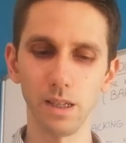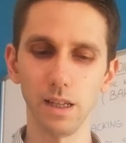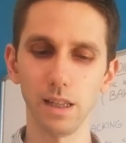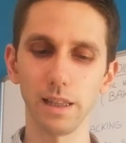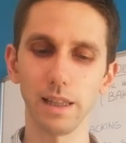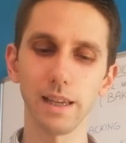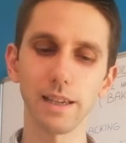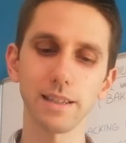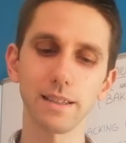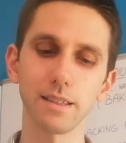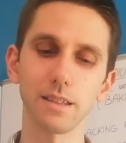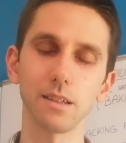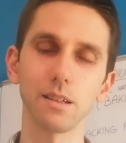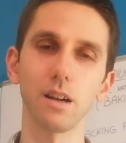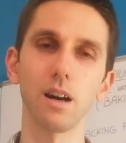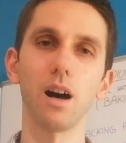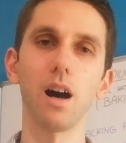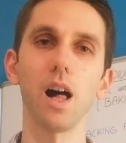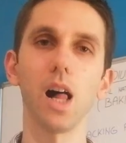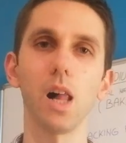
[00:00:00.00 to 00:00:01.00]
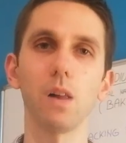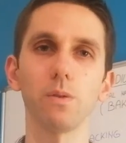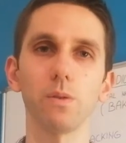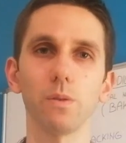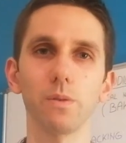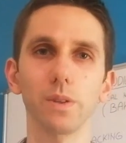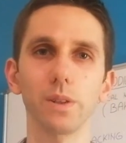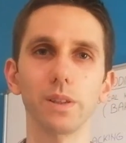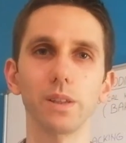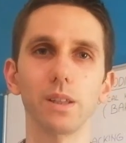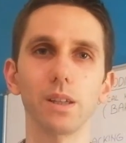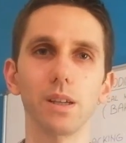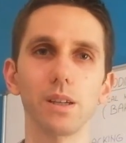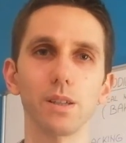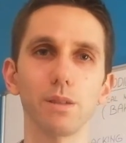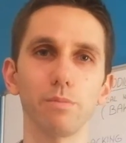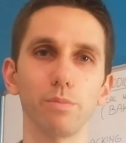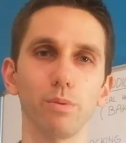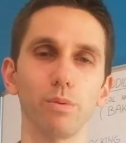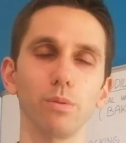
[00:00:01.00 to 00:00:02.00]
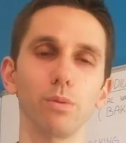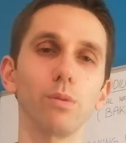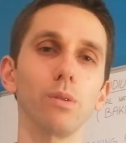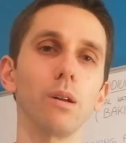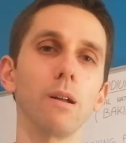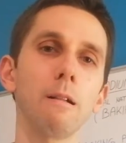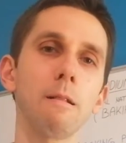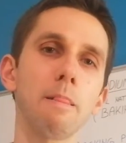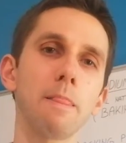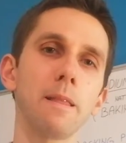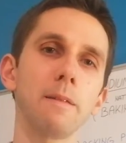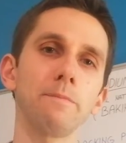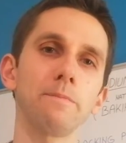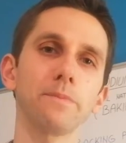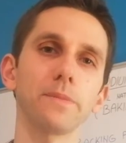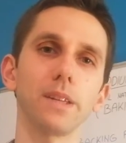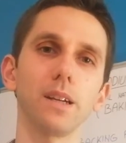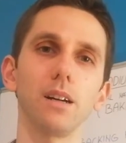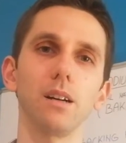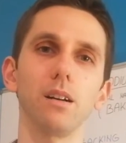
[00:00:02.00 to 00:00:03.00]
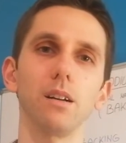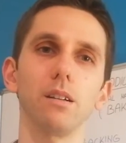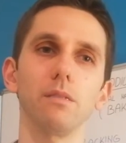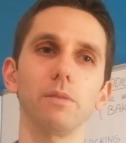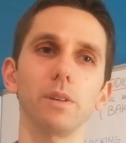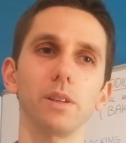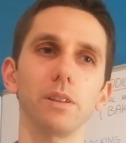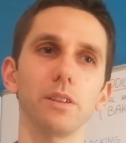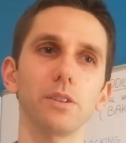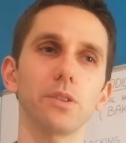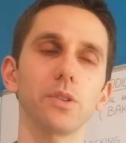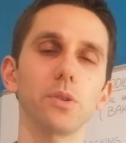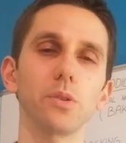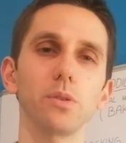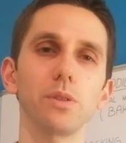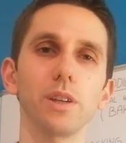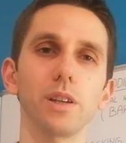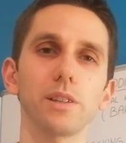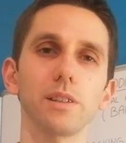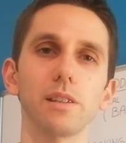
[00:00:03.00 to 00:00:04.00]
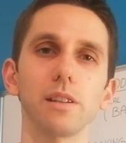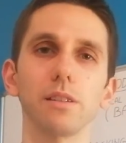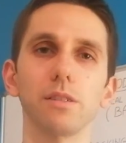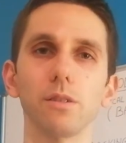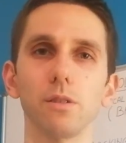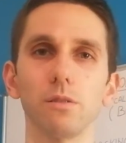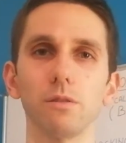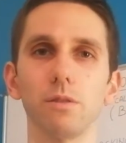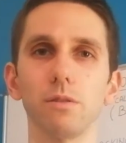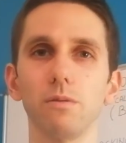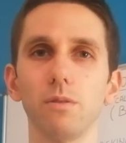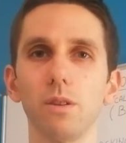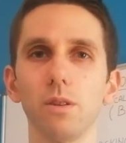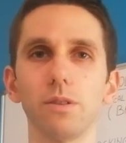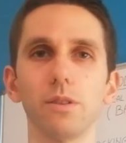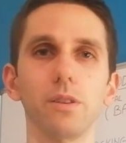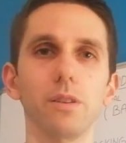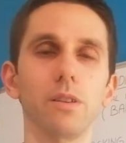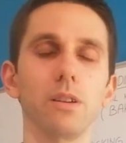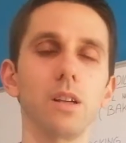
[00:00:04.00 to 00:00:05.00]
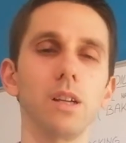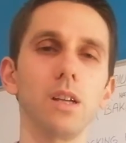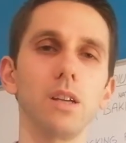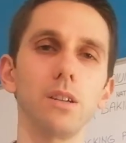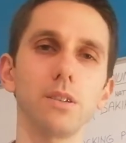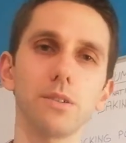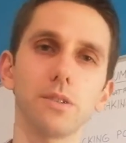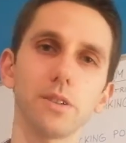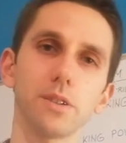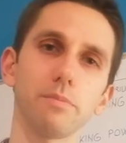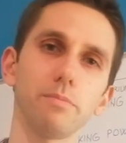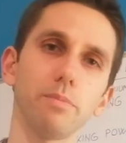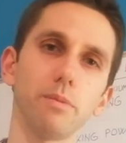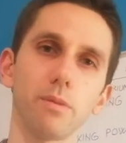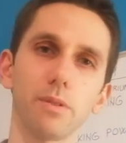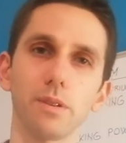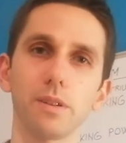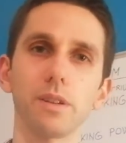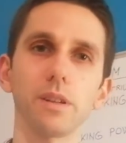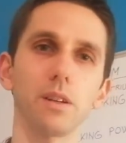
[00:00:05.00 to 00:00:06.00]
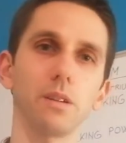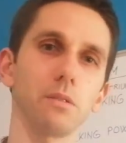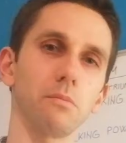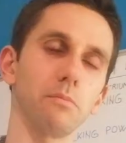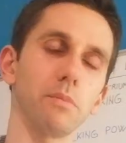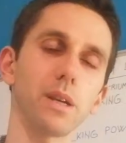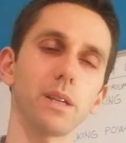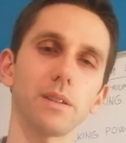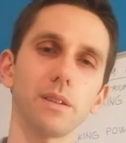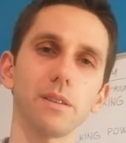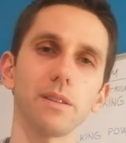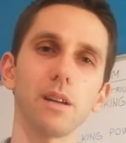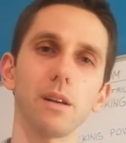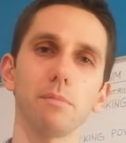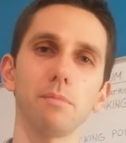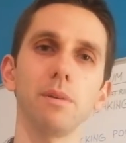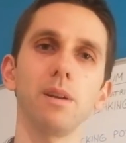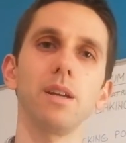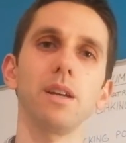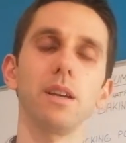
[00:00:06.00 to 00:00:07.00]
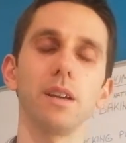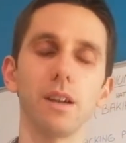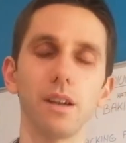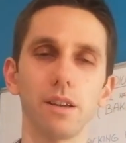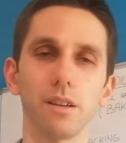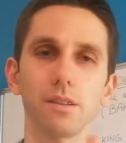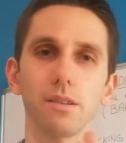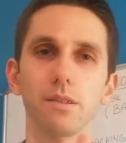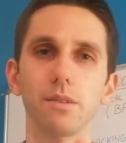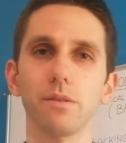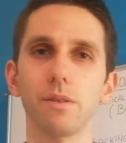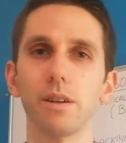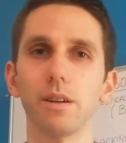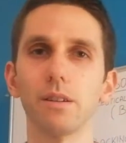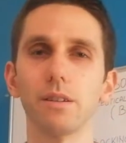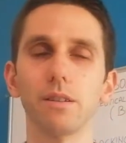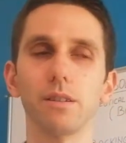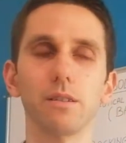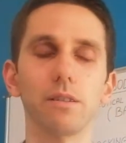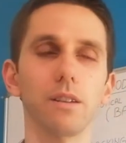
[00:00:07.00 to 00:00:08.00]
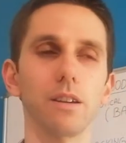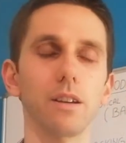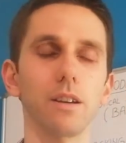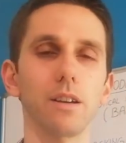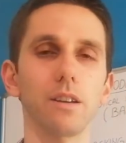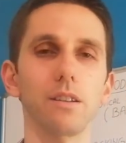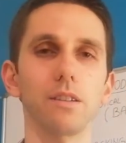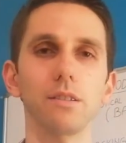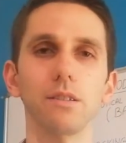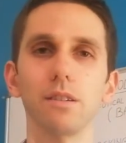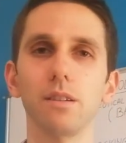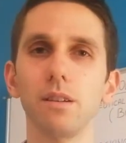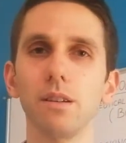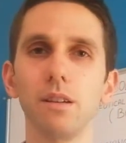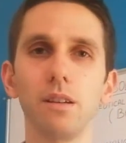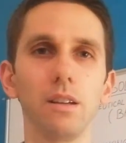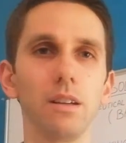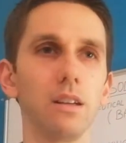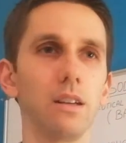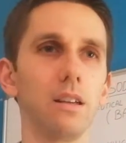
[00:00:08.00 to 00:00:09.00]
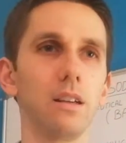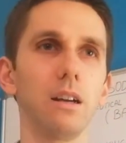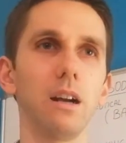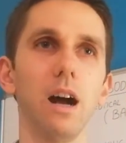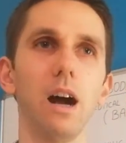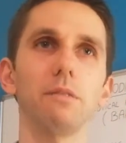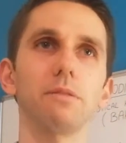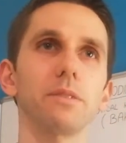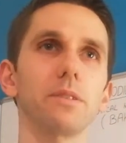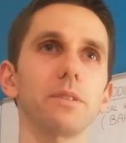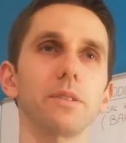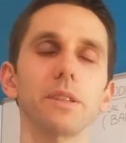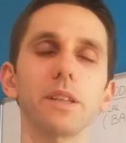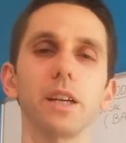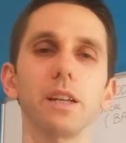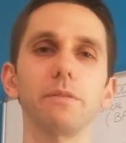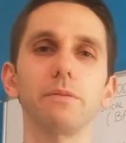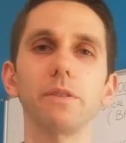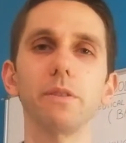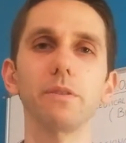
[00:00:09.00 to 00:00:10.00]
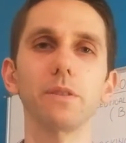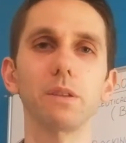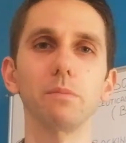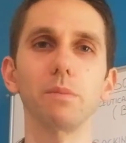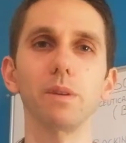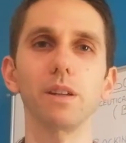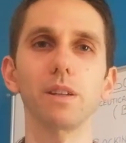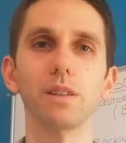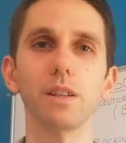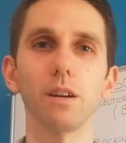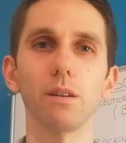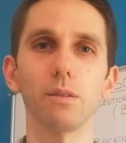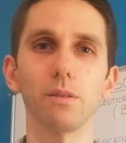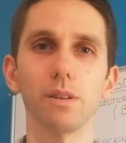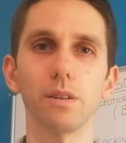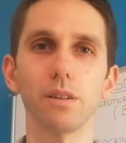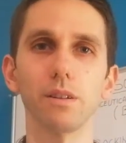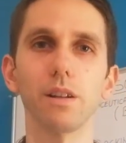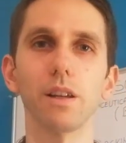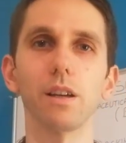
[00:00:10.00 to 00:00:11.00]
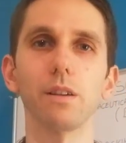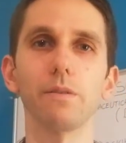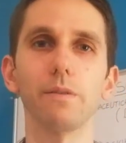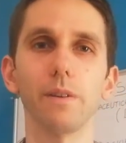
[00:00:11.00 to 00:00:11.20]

less than a half of the teaspoon um, in a two deciliter of water just poured it in, mixed it up, and drank it. And after 10 15 minutes, I already like